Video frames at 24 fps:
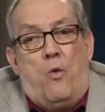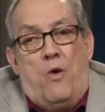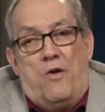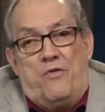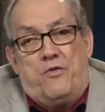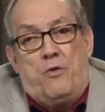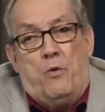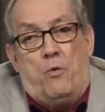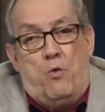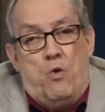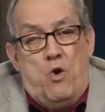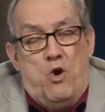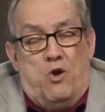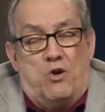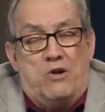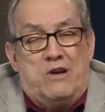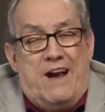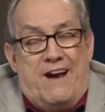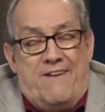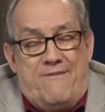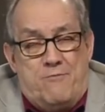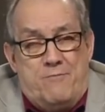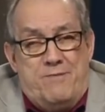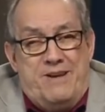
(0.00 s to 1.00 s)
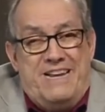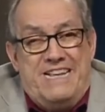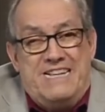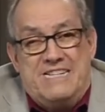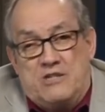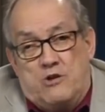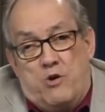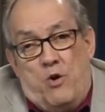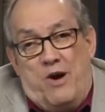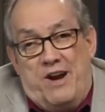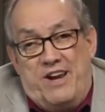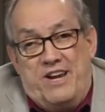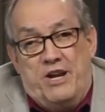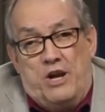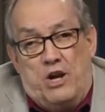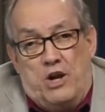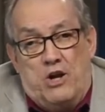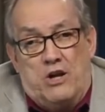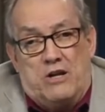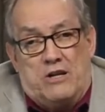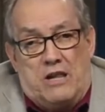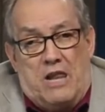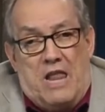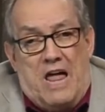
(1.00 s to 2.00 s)
what the world government is going to
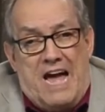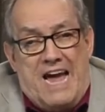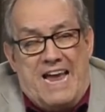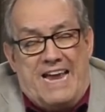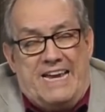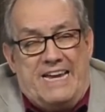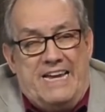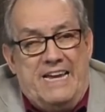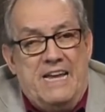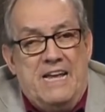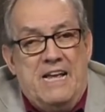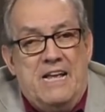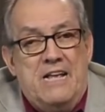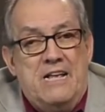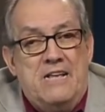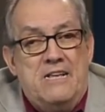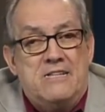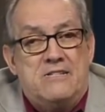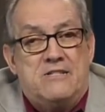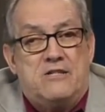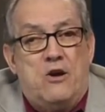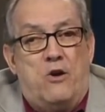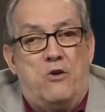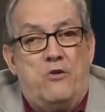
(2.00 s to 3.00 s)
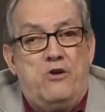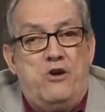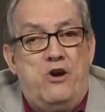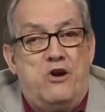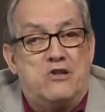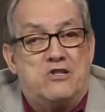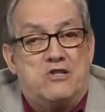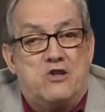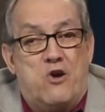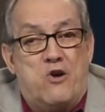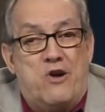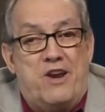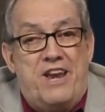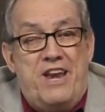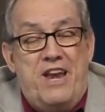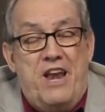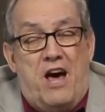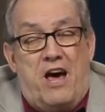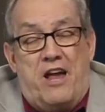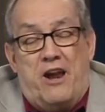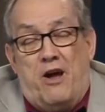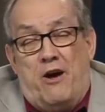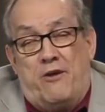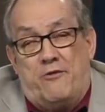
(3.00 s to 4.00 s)
look like. So you're certainly
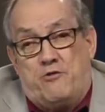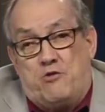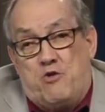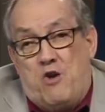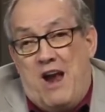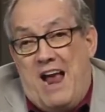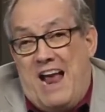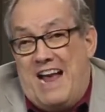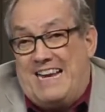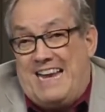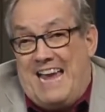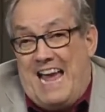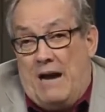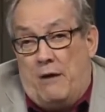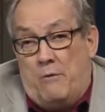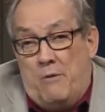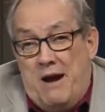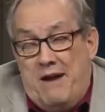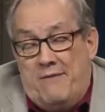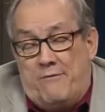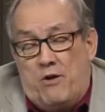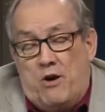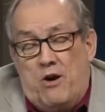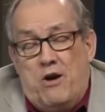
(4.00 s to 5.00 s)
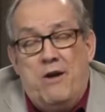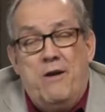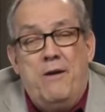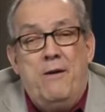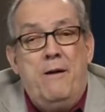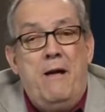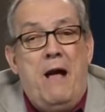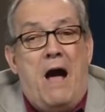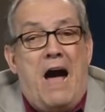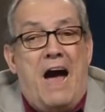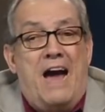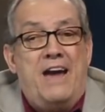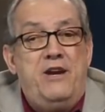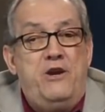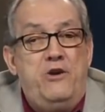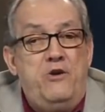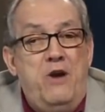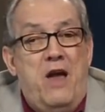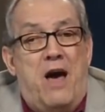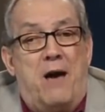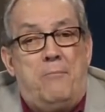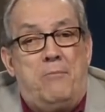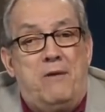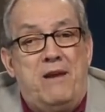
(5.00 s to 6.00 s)
not off track. However, I
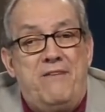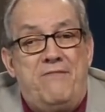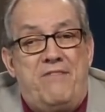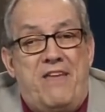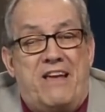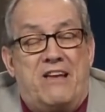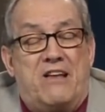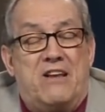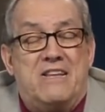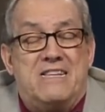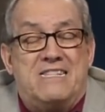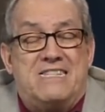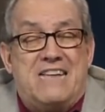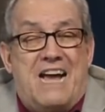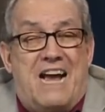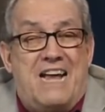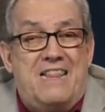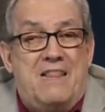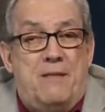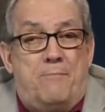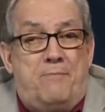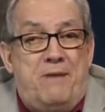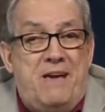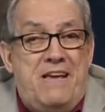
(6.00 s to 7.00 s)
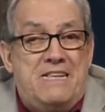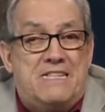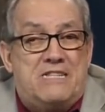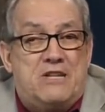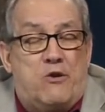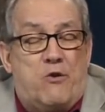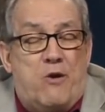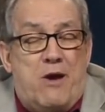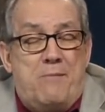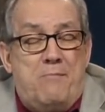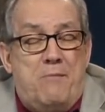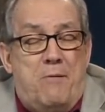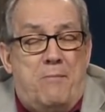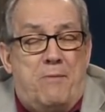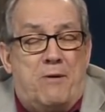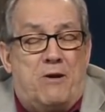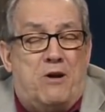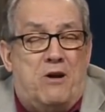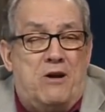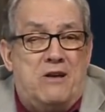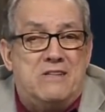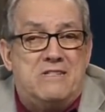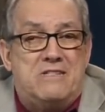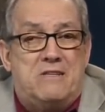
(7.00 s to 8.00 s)
do not believe they could sign the peace agreement
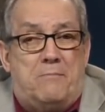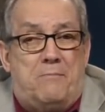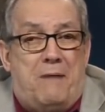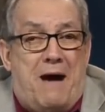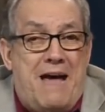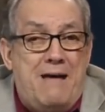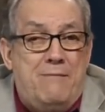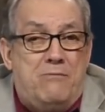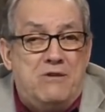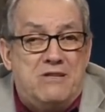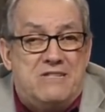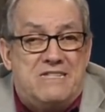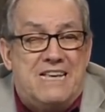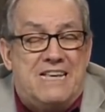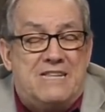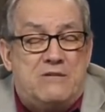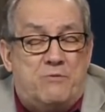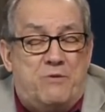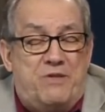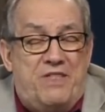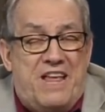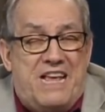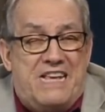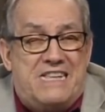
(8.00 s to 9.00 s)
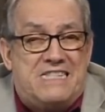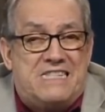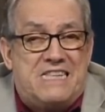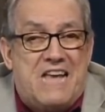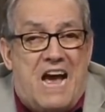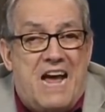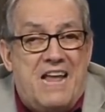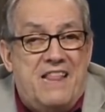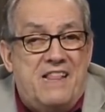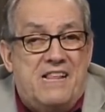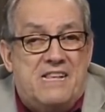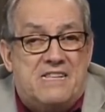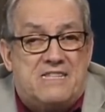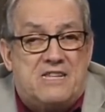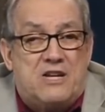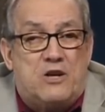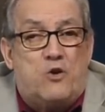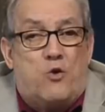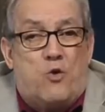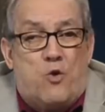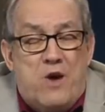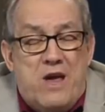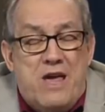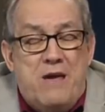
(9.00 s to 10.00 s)
because the Bible says when they sign this
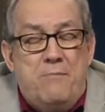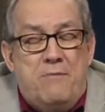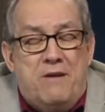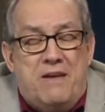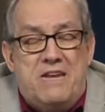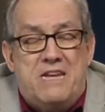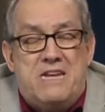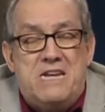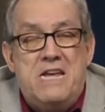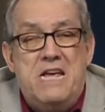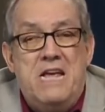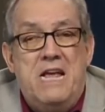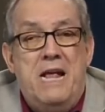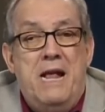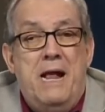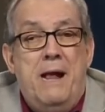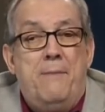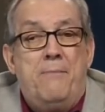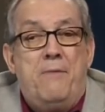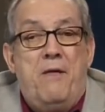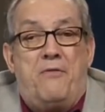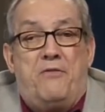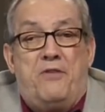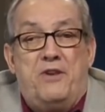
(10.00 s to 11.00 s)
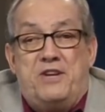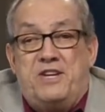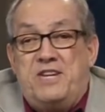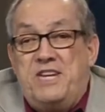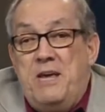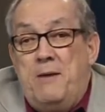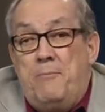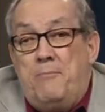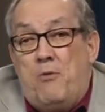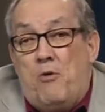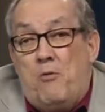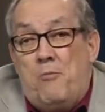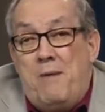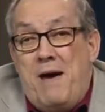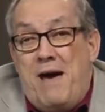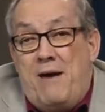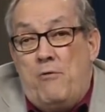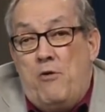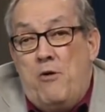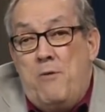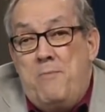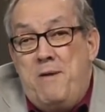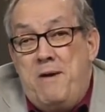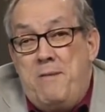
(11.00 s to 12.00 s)
agreement that the Temple
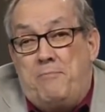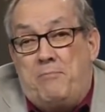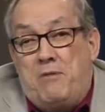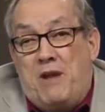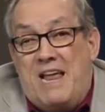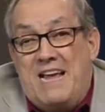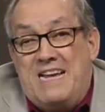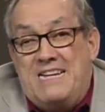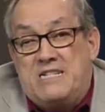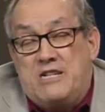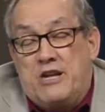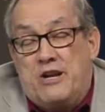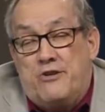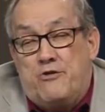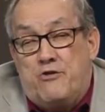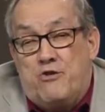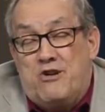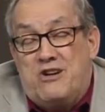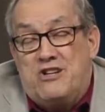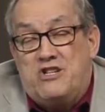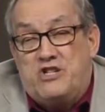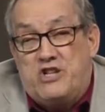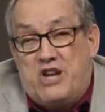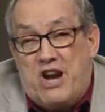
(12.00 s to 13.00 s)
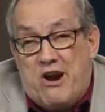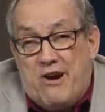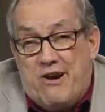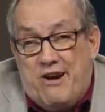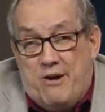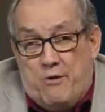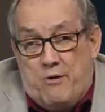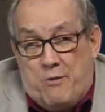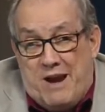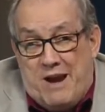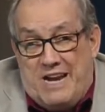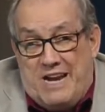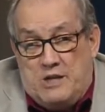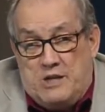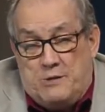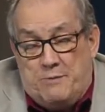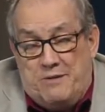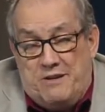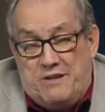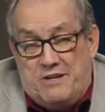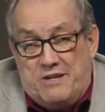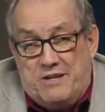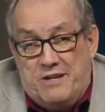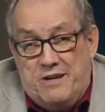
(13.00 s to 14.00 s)
Mount would be placed under a sharing
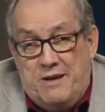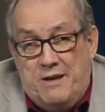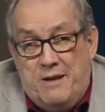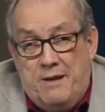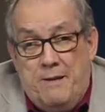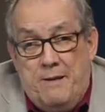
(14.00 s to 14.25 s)
arrangement.